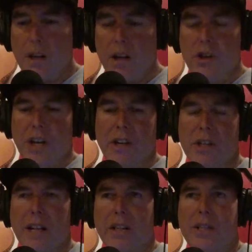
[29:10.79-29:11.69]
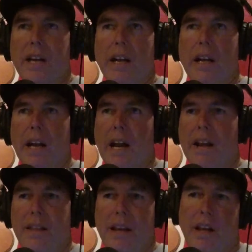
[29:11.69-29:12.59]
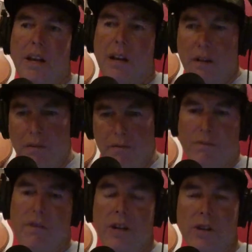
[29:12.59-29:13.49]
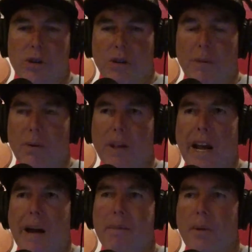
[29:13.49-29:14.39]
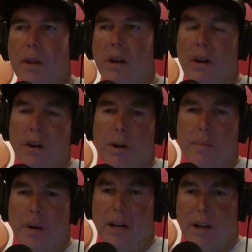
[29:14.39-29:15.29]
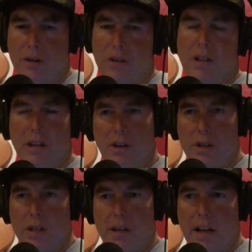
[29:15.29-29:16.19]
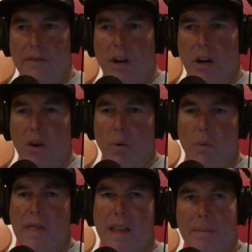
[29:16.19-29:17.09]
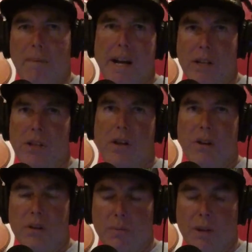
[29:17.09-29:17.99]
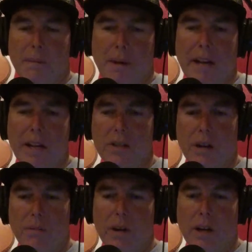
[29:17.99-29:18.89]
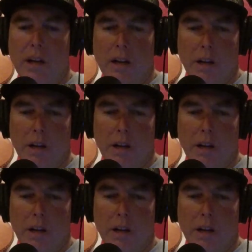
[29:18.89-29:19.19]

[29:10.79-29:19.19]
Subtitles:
change in that setting, and then you should be really happy with it. But here's the caveat. When that bike stalls, when the bike is not running,